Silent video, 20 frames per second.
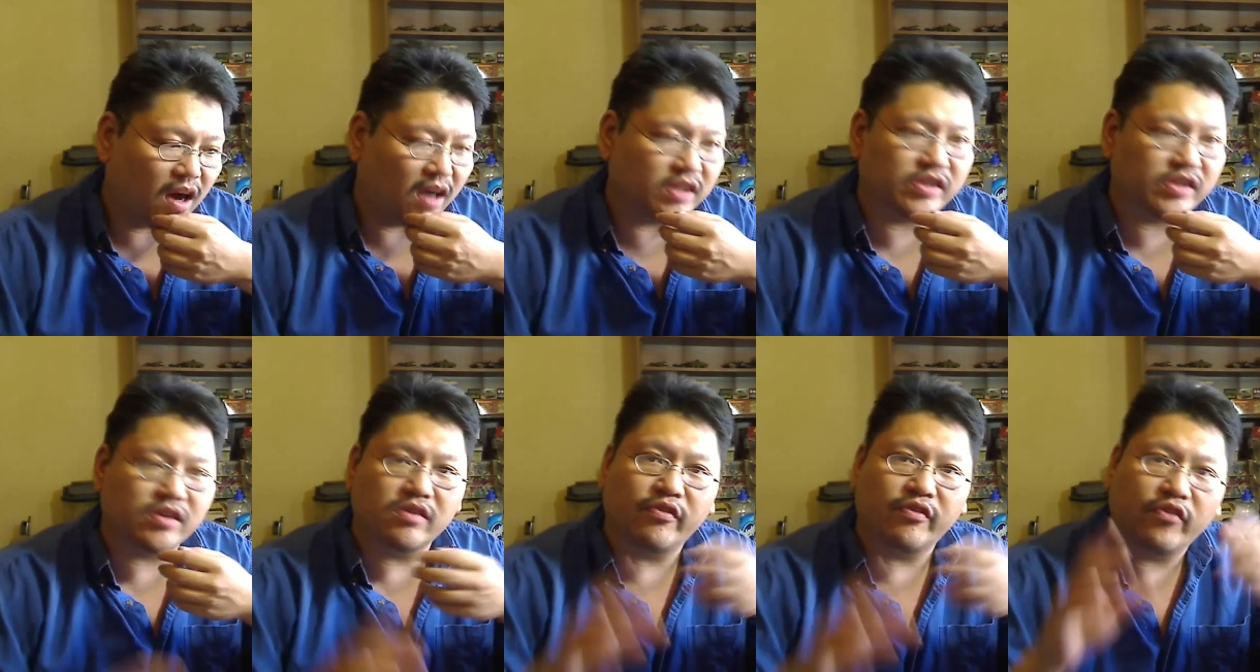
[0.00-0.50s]

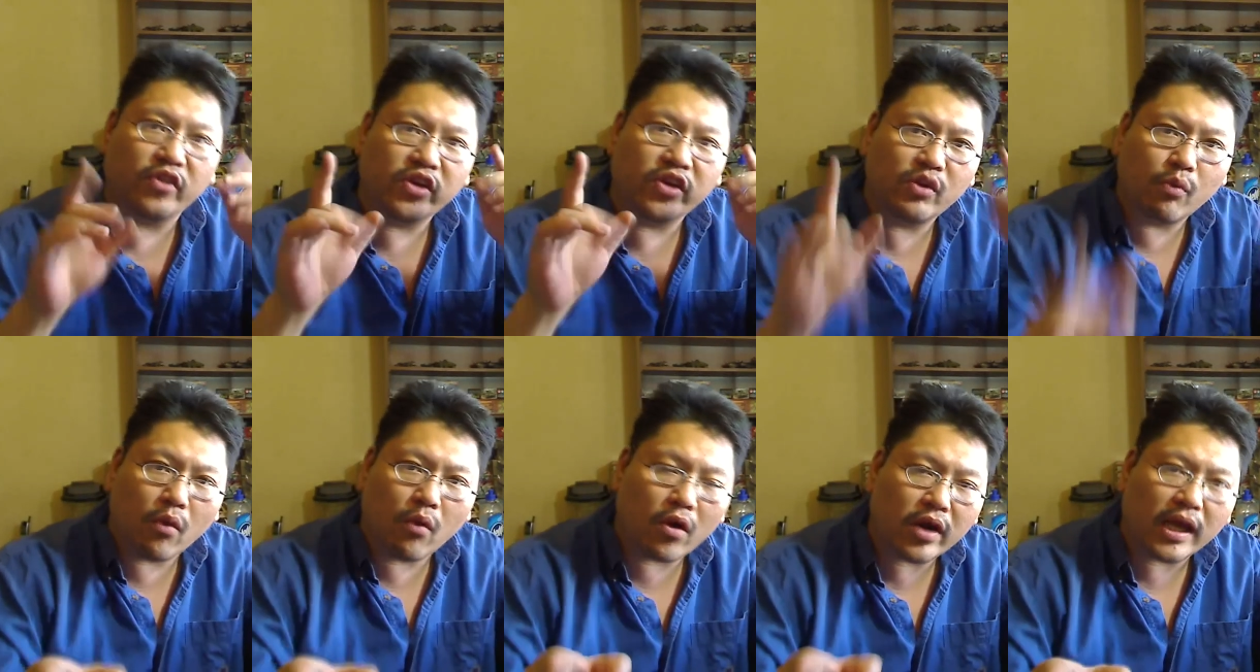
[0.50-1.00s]
Also, for
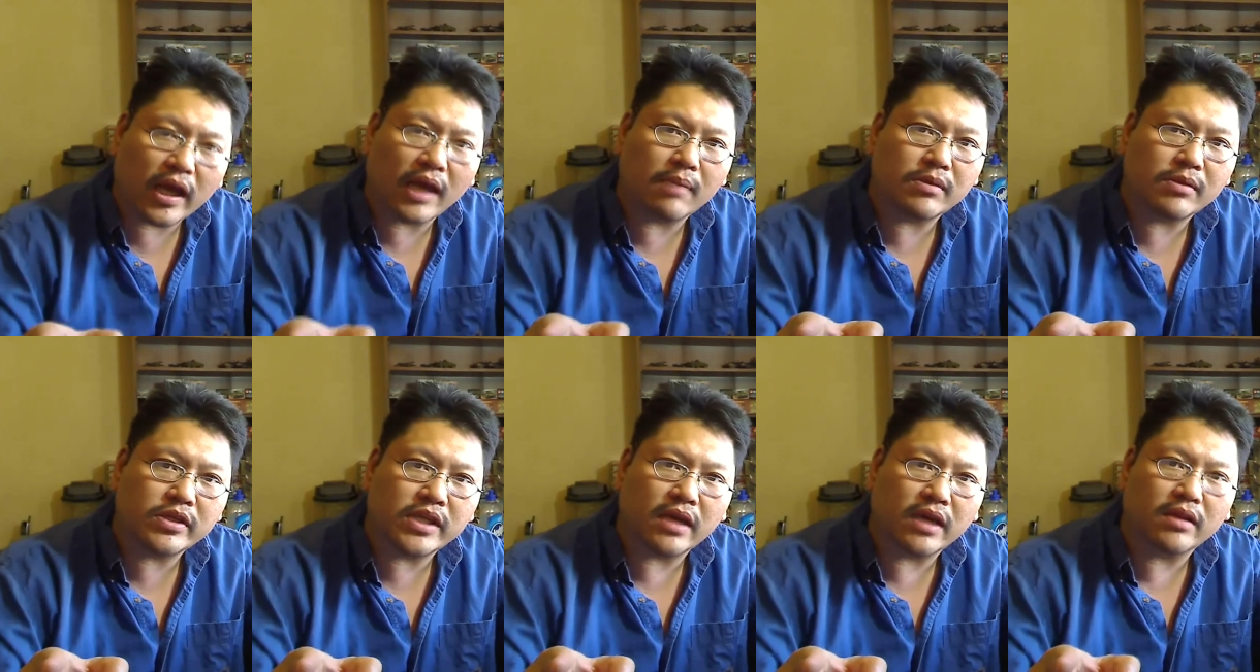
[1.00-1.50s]
you
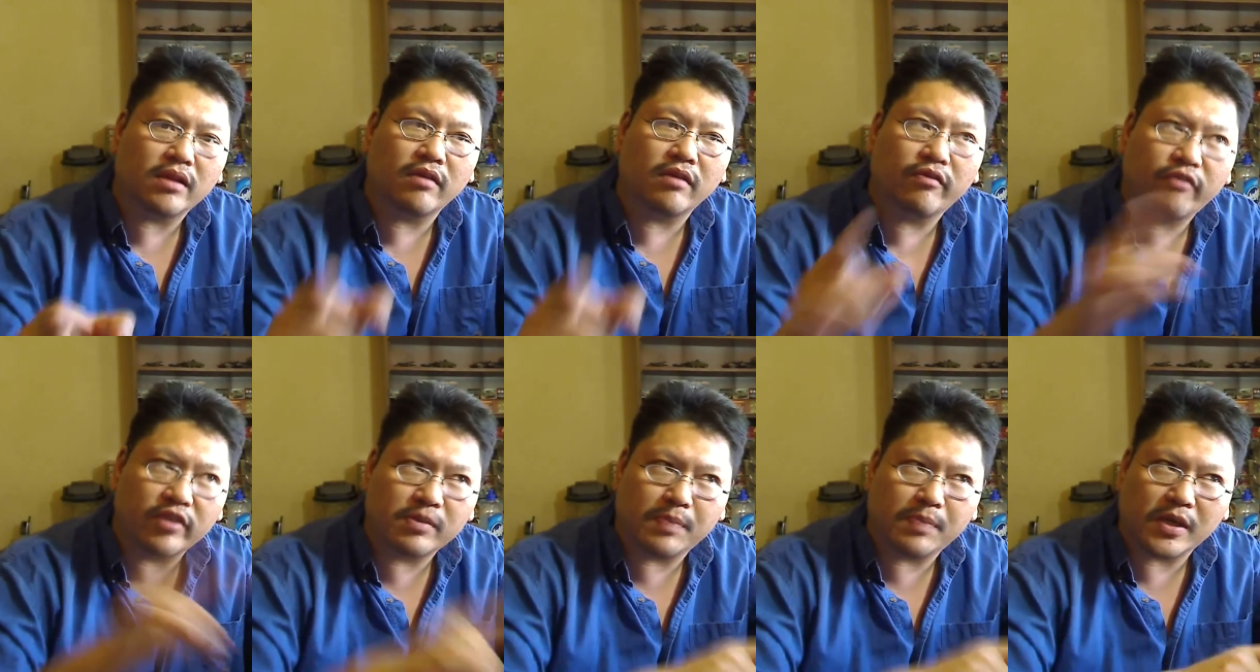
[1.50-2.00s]
wargamers out
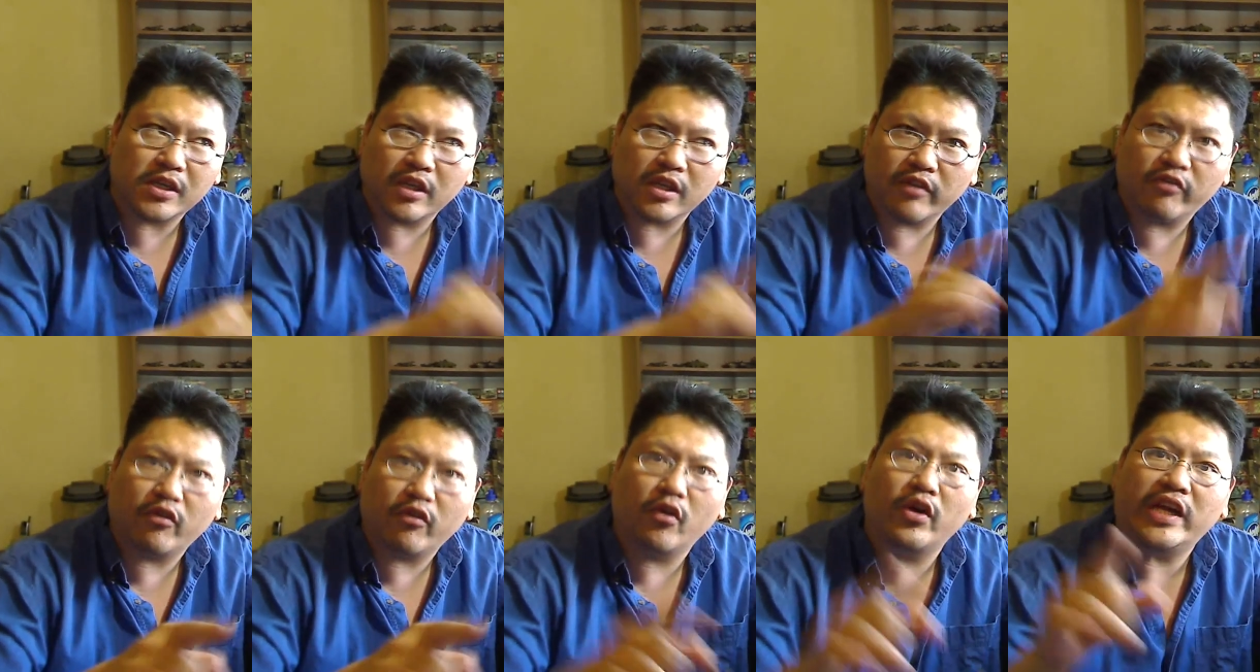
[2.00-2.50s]
there,
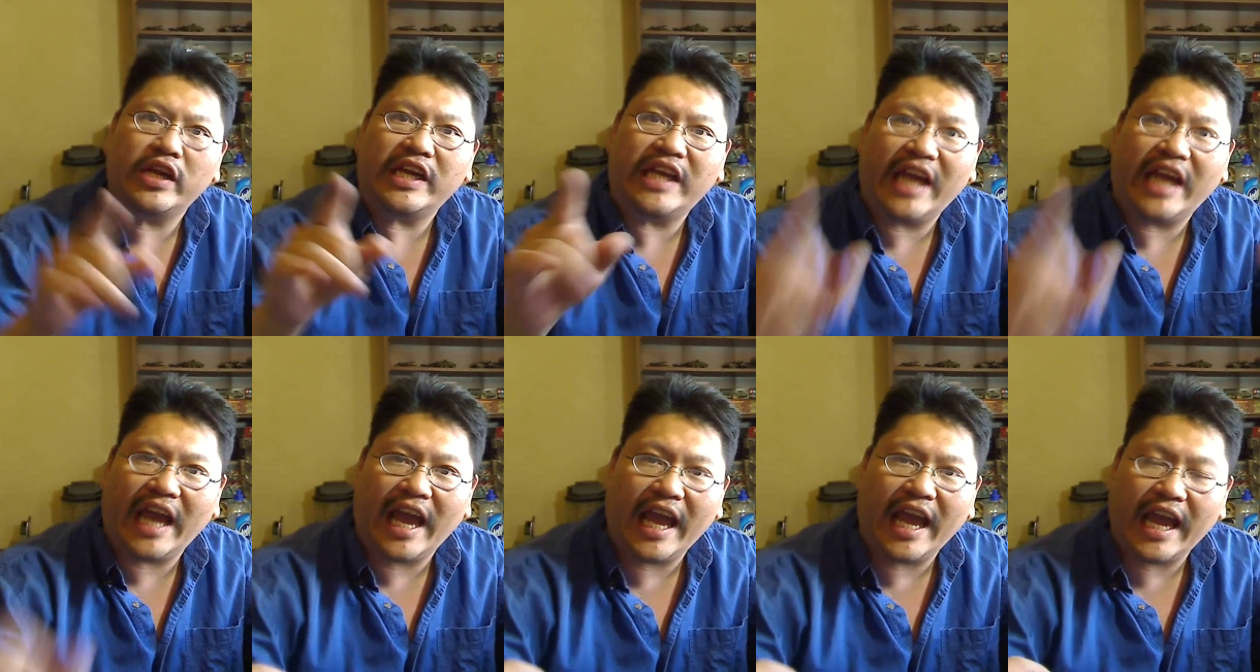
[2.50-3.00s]
especially
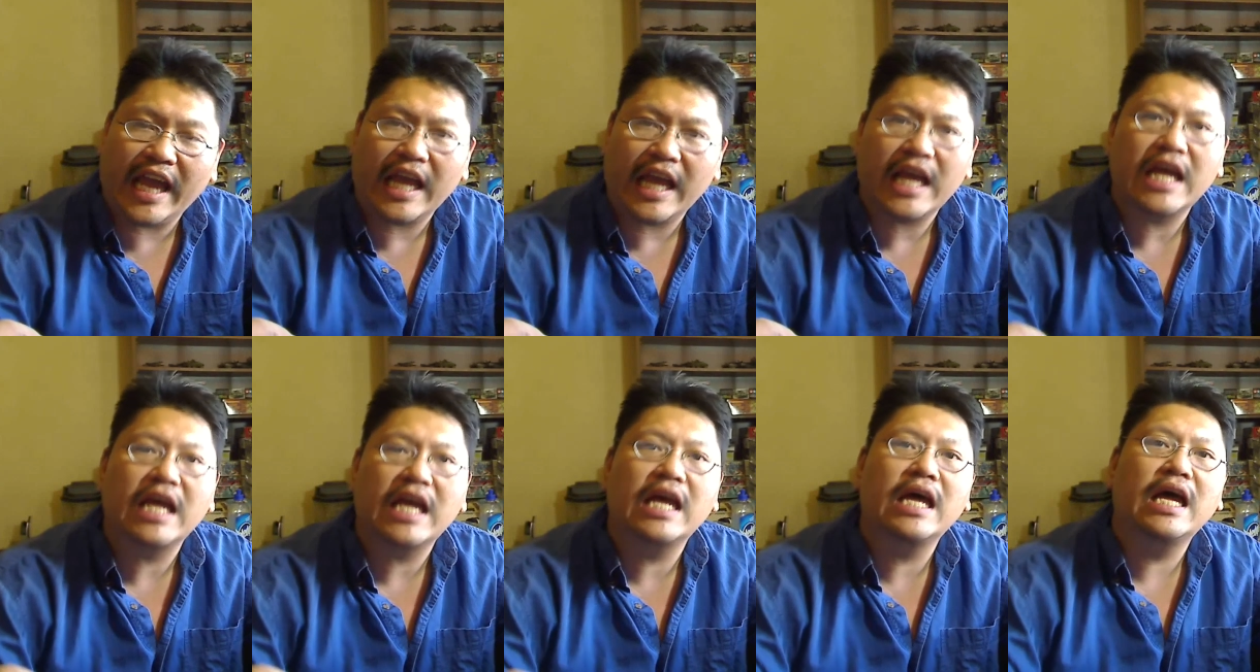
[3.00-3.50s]
40K,